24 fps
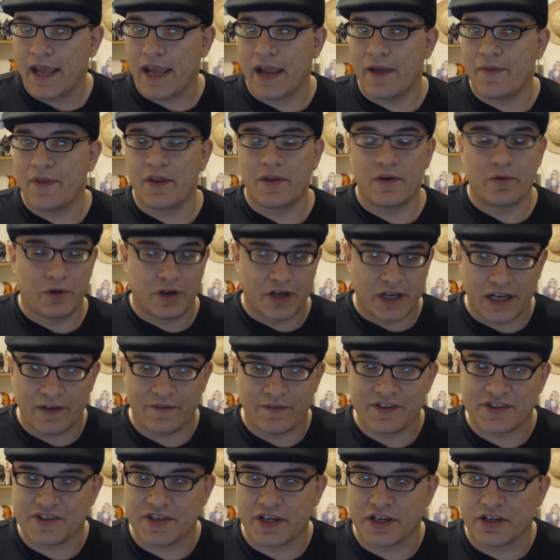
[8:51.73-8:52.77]
and then they were going to
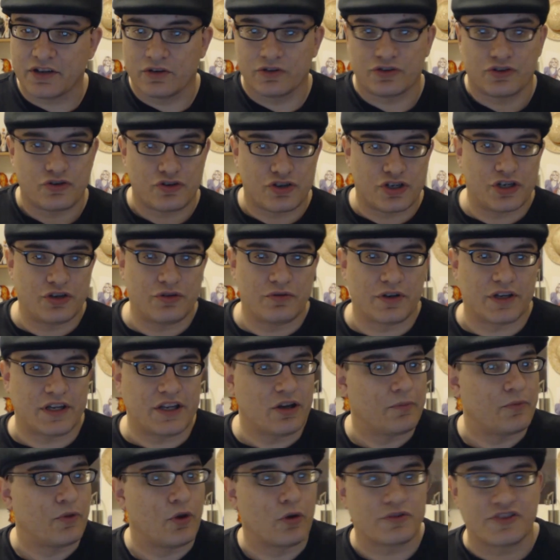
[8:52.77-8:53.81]
give a signal, so she knew to kill him.